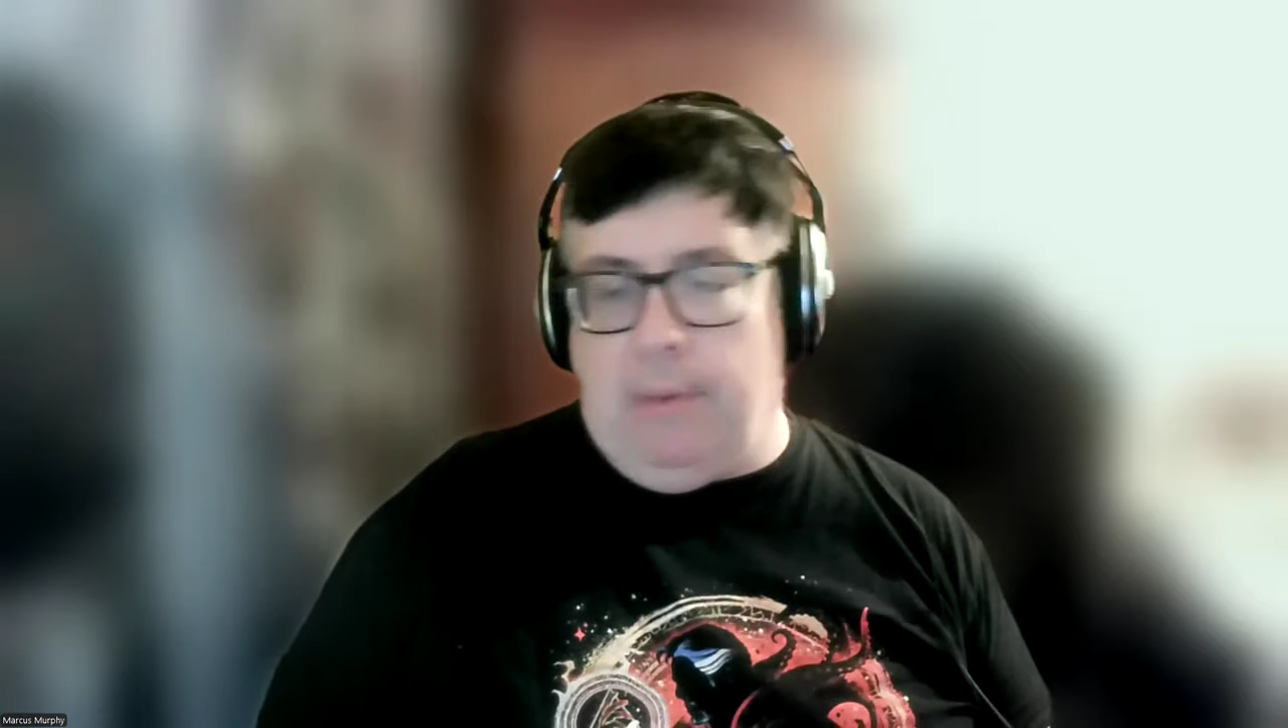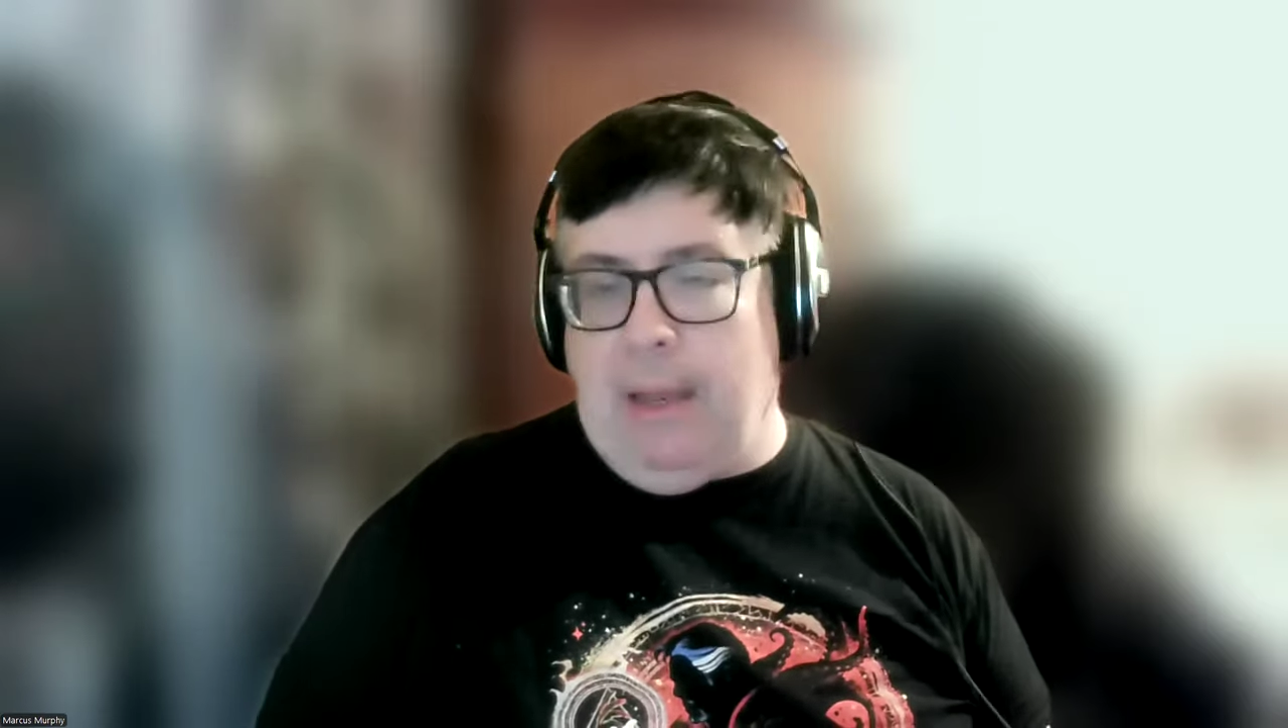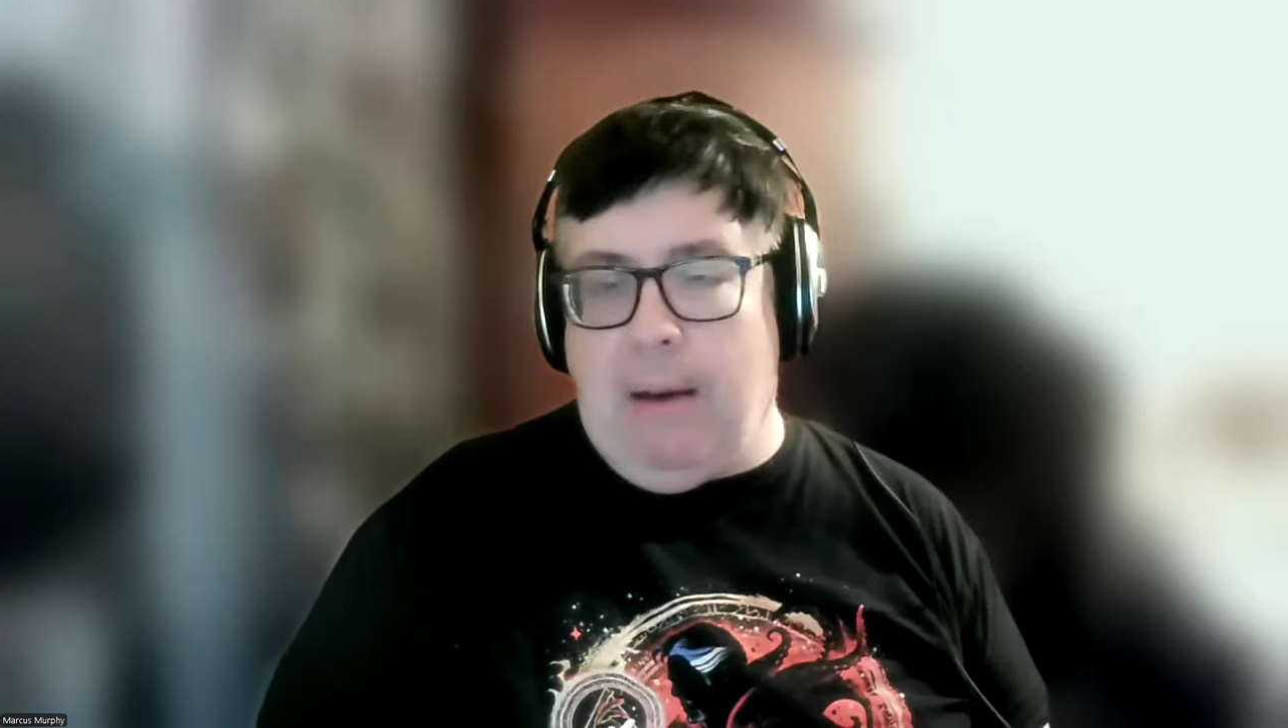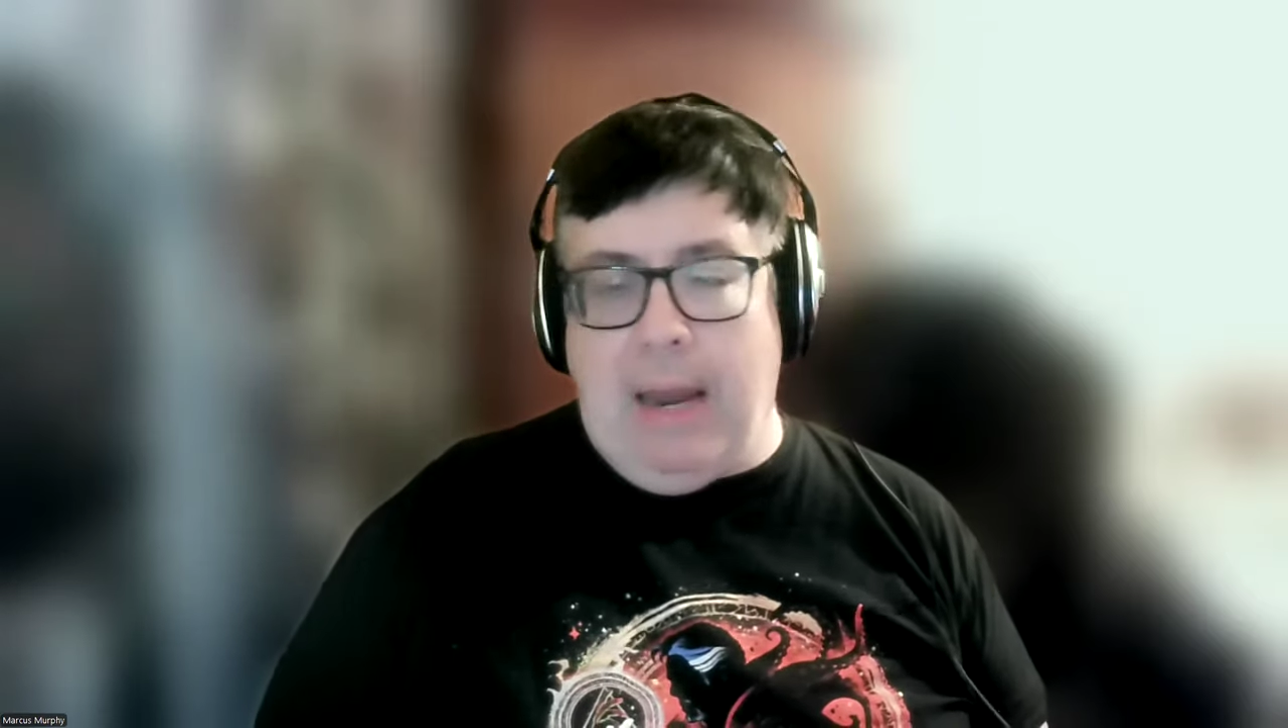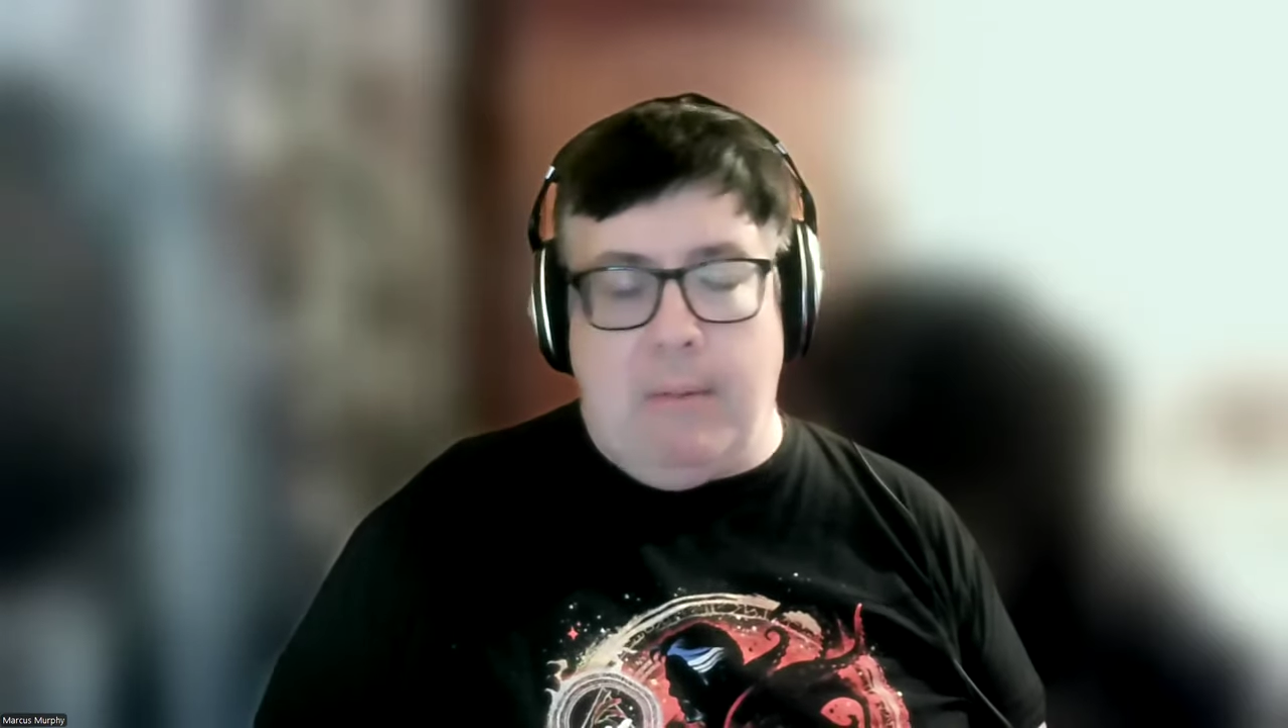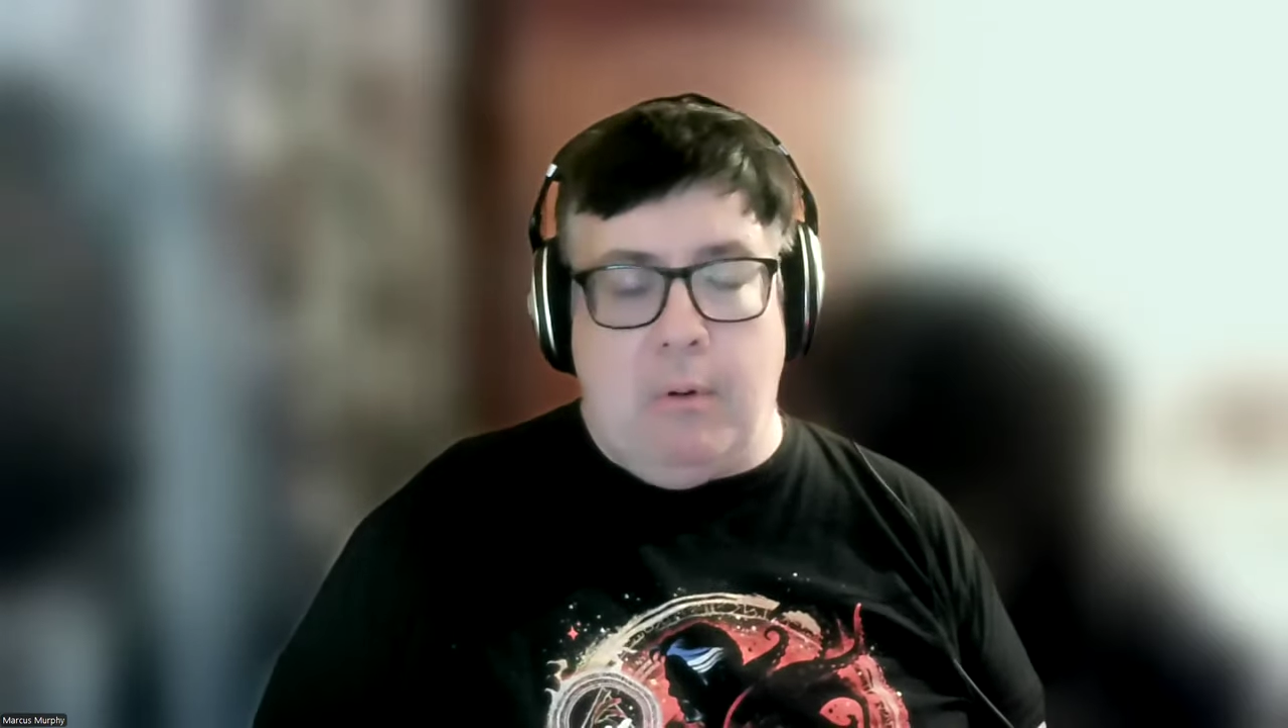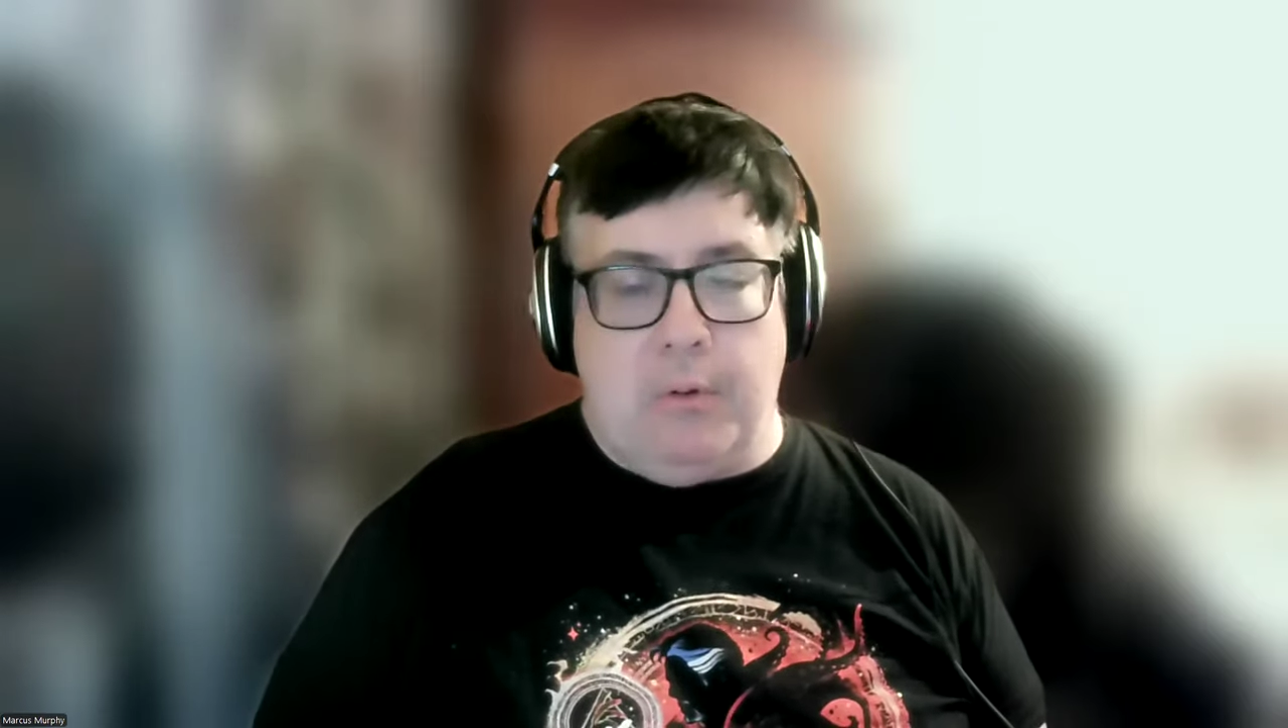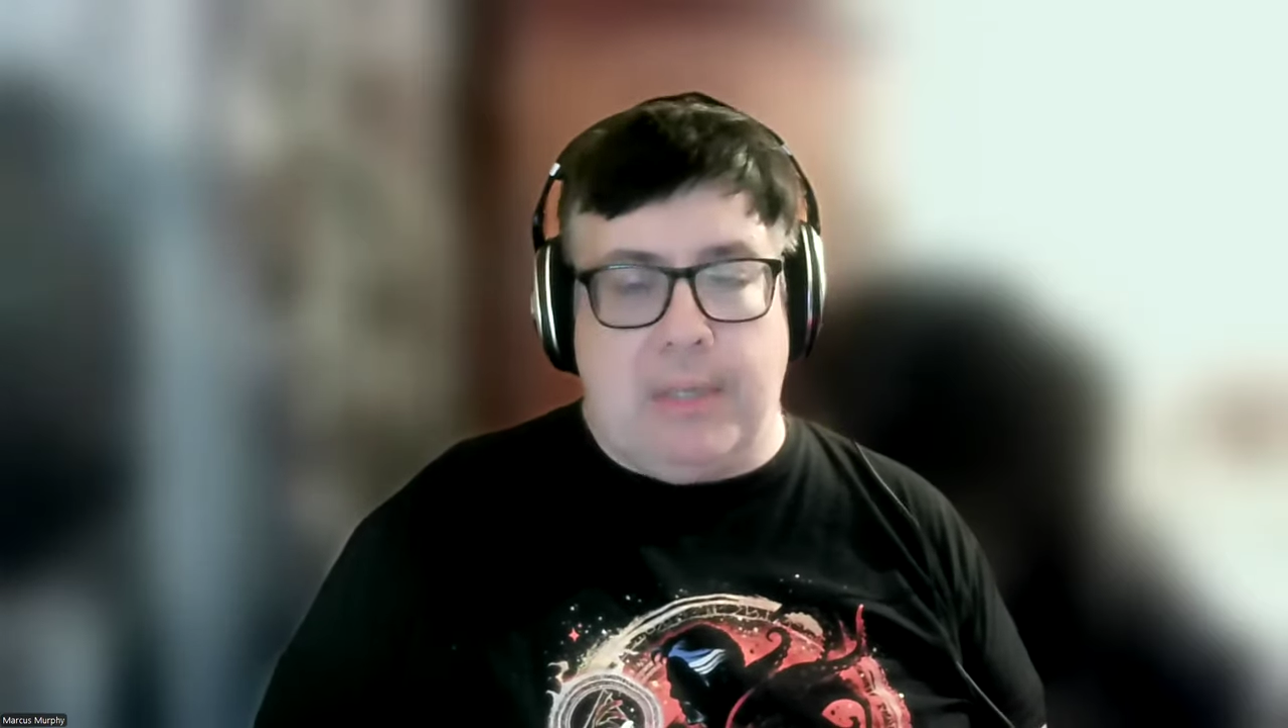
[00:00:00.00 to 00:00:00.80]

their animals